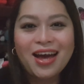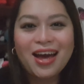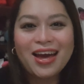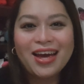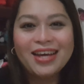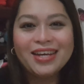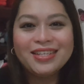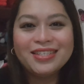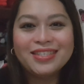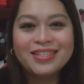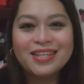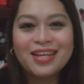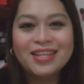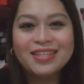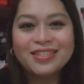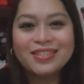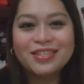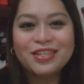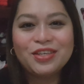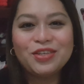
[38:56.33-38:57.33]
guys.
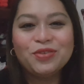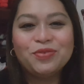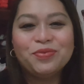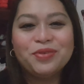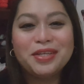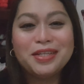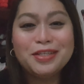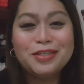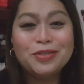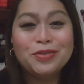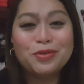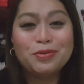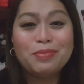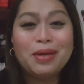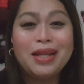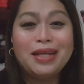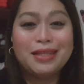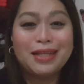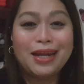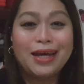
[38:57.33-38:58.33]
See you real soon.
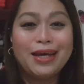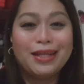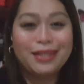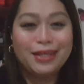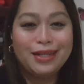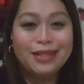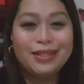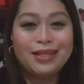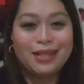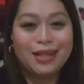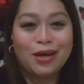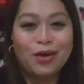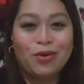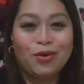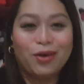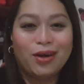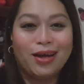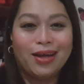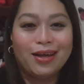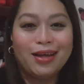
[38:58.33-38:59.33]
Mali talaga yung tinitingnan
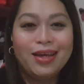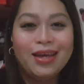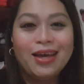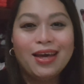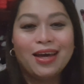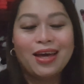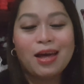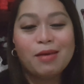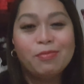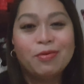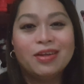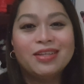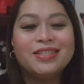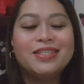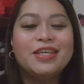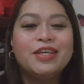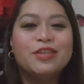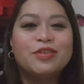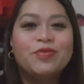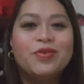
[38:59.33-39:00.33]
ko. Camera.
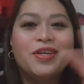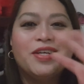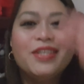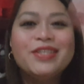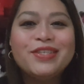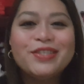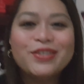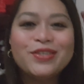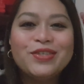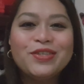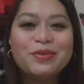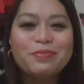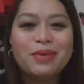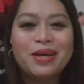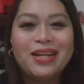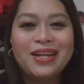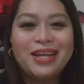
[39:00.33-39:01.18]
See you real soon in my